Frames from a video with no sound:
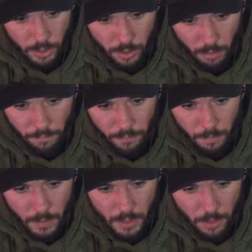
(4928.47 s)
probably should have
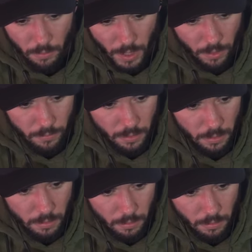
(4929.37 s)
flipped these around.
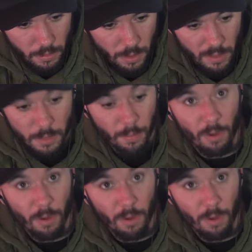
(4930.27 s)
Nothing's